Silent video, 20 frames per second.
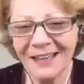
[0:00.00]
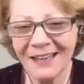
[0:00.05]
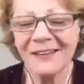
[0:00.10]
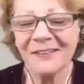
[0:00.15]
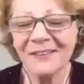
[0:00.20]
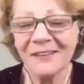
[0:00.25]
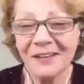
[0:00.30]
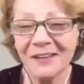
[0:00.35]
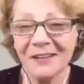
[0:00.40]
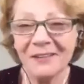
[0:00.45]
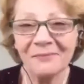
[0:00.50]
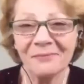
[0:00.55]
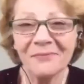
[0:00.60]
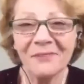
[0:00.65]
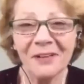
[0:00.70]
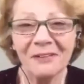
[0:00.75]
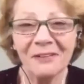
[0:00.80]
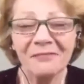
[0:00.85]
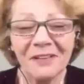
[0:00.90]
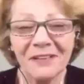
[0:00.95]
that. I
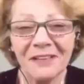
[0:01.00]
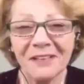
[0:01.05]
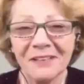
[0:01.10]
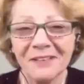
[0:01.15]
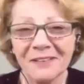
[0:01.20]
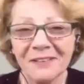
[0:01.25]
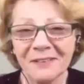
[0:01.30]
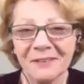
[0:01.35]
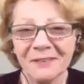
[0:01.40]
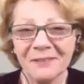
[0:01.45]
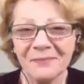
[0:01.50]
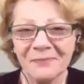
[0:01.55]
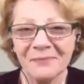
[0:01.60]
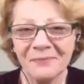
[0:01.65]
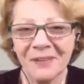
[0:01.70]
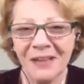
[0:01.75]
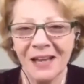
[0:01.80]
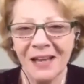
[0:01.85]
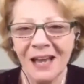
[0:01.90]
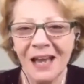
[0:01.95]
really do.
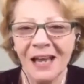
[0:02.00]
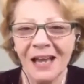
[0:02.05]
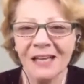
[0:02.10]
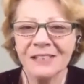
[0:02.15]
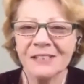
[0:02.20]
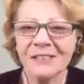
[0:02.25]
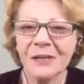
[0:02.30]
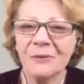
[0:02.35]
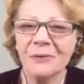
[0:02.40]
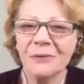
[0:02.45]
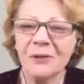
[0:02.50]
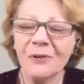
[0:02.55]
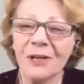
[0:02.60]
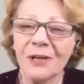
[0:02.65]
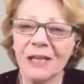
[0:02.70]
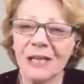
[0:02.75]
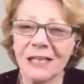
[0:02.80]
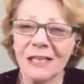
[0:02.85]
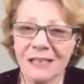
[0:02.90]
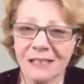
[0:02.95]
So your
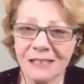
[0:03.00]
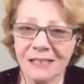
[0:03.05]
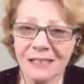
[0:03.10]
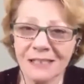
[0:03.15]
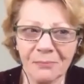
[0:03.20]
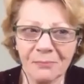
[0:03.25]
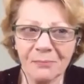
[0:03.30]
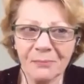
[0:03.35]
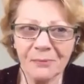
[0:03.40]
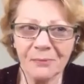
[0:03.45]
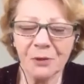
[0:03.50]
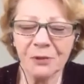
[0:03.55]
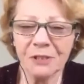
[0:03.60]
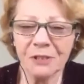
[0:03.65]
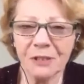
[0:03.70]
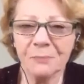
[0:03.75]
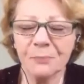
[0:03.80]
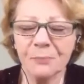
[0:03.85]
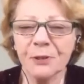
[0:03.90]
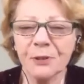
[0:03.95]
list, you did
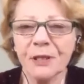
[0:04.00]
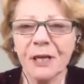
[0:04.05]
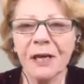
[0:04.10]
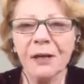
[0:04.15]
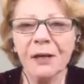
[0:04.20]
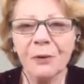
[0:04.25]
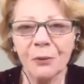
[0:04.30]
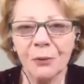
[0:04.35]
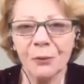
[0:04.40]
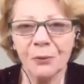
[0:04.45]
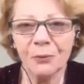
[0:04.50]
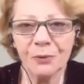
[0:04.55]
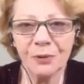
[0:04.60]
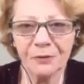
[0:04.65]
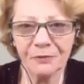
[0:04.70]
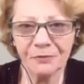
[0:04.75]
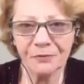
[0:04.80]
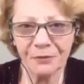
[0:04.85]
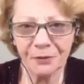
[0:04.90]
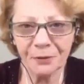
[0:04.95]
put it in order
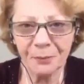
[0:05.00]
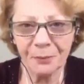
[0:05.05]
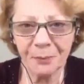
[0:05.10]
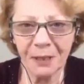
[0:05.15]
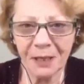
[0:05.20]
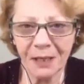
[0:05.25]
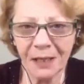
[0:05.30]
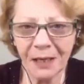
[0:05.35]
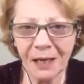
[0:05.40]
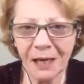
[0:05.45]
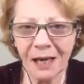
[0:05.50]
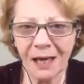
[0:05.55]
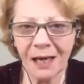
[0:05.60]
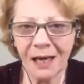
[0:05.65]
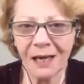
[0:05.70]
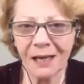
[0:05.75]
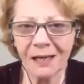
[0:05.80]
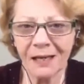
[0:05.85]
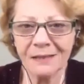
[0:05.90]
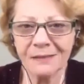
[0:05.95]
for me,
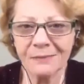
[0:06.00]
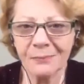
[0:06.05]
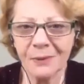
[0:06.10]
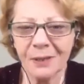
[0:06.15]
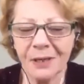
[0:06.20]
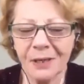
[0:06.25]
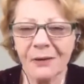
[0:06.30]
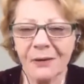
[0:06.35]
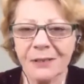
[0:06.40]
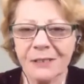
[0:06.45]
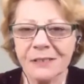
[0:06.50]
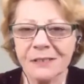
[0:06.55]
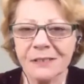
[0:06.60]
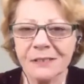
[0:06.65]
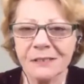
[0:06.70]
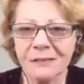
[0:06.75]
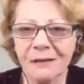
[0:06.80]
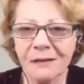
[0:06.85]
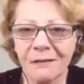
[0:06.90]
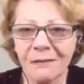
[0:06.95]
and we're going to
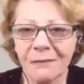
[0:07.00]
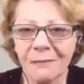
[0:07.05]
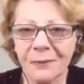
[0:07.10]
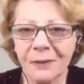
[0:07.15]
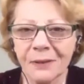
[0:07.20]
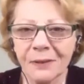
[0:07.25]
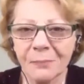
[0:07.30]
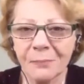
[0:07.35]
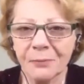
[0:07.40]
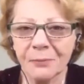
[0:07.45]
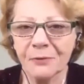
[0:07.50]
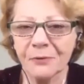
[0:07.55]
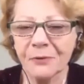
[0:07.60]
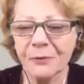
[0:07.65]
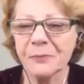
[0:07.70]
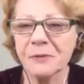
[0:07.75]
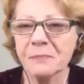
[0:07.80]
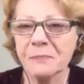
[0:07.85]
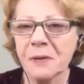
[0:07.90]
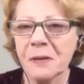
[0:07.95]
start with the book that was
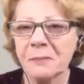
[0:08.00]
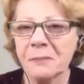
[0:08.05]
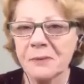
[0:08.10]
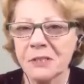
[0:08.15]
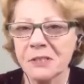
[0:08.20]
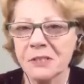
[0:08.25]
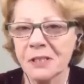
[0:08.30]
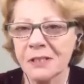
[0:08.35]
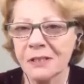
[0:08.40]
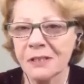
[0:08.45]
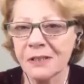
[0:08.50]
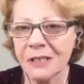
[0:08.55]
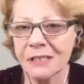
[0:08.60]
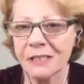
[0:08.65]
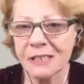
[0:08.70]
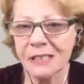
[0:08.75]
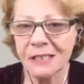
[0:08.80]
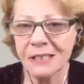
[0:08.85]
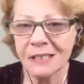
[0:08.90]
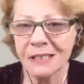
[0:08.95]
published in
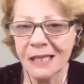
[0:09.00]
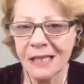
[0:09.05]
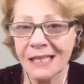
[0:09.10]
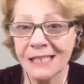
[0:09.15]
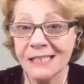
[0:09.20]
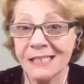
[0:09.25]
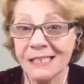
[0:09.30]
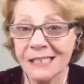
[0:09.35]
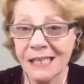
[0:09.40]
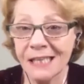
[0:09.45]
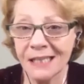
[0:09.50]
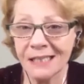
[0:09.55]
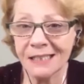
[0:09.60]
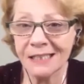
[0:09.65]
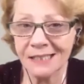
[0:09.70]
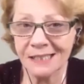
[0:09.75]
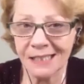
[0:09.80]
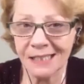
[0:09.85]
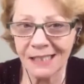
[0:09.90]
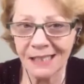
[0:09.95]
1988,
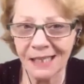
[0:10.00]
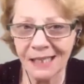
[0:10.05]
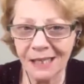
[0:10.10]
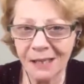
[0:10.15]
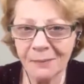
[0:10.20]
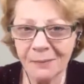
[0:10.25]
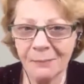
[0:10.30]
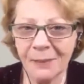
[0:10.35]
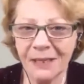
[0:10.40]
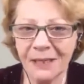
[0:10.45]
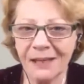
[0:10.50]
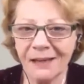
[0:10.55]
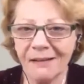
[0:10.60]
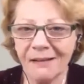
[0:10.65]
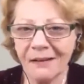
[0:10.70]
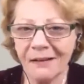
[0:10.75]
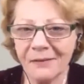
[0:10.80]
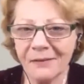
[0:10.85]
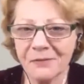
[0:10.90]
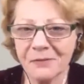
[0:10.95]
Many
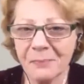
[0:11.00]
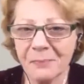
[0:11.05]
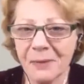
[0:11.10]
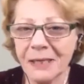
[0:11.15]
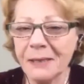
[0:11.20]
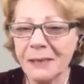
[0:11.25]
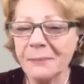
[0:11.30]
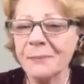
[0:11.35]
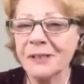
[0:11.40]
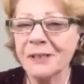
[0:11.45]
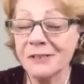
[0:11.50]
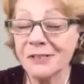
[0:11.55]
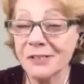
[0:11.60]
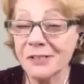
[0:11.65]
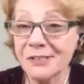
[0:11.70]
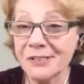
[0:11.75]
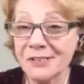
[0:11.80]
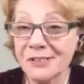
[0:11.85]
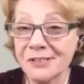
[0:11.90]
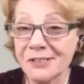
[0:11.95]
Lives, Many
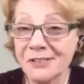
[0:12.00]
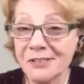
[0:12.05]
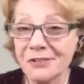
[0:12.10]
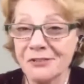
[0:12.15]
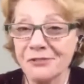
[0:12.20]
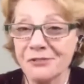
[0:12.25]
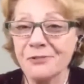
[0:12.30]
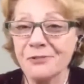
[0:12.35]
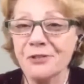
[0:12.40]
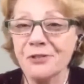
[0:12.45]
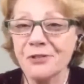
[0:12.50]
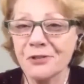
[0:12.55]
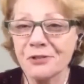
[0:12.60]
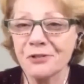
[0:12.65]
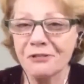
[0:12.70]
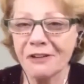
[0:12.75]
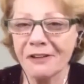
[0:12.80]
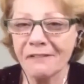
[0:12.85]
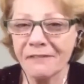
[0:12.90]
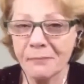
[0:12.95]
Masters, the true story
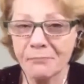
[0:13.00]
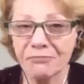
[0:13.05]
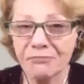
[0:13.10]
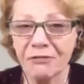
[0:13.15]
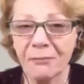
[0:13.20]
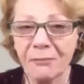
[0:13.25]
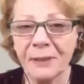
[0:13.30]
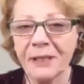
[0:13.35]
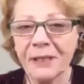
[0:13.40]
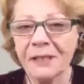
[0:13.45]
of a prominent